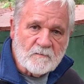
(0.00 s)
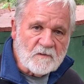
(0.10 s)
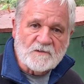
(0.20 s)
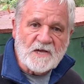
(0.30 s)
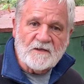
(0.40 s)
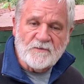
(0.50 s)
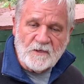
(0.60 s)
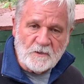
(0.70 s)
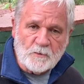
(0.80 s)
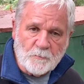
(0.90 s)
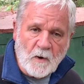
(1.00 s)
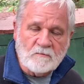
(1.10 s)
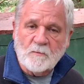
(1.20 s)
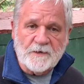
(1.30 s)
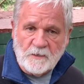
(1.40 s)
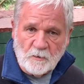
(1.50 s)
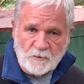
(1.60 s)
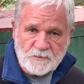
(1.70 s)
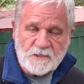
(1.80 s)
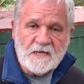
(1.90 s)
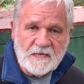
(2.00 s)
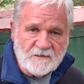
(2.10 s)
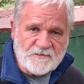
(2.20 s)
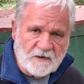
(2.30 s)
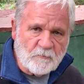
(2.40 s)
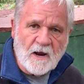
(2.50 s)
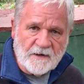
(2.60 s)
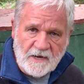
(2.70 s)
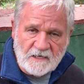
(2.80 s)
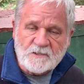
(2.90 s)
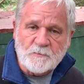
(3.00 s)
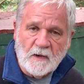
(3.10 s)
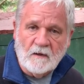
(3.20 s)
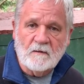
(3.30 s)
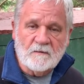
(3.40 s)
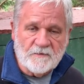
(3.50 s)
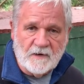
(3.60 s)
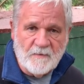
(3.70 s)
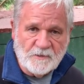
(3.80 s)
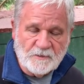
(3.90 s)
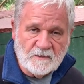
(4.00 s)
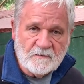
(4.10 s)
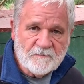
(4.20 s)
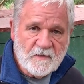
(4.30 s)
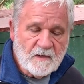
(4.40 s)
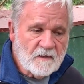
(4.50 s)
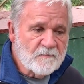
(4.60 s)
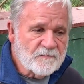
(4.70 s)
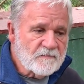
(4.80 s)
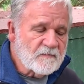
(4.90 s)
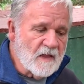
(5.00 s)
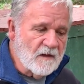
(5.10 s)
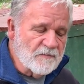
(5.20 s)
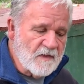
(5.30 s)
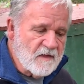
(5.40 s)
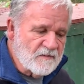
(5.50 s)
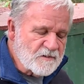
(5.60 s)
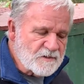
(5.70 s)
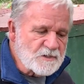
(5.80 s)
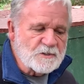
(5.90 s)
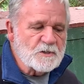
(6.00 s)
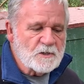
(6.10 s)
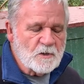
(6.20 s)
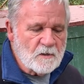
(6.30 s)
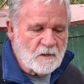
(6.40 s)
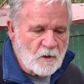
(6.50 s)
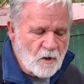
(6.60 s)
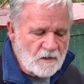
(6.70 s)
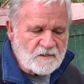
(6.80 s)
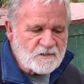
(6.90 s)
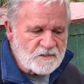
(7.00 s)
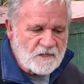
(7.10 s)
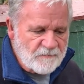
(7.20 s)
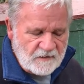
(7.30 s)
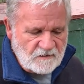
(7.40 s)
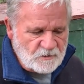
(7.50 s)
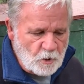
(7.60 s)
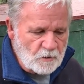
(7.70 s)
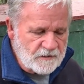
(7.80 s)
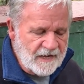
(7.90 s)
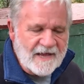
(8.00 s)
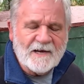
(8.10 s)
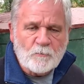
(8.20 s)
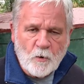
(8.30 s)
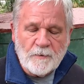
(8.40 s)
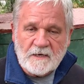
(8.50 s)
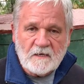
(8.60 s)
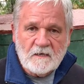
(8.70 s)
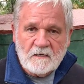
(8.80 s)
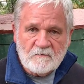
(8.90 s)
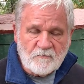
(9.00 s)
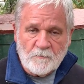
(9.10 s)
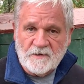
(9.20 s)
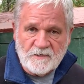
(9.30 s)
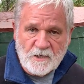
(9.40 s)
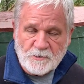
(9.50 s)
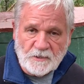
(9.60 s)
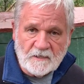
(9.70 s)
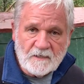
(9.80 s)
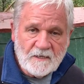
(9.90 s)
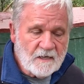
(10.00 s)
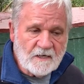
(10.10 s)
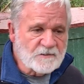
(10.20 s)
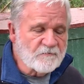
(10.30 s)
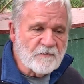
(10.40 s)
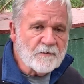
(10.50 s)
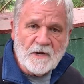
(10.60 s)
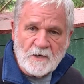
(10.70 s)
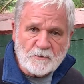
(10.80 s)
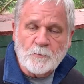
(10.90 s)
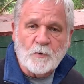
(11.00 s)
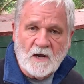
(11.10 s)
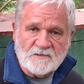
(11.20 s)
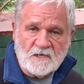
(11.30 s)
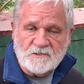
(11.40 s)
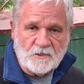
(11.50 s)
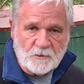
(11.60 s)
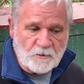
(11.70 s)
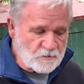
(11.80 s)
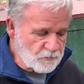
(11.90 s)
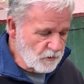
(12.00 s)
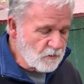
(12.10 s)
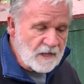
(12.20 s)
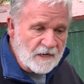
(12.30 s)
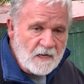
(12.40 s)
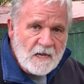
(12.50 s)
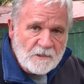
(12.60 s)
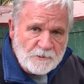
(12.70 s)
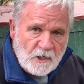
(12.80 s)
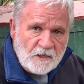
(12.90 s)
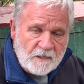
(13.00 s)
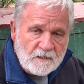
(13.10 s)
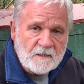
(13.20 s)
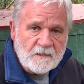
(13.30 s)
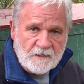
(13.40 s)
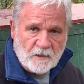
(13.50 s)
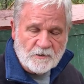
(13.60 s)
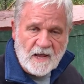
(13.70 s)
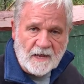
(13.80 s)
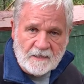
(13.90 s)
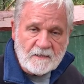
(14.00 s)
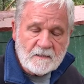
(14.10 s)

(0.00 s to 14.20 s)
The second thing you'll probably notice is that rotten egg smell that I mentioned. Now, this is, this is something that's called anaerobic fermentation. it's a very natural process that occurs when all that junk in our tank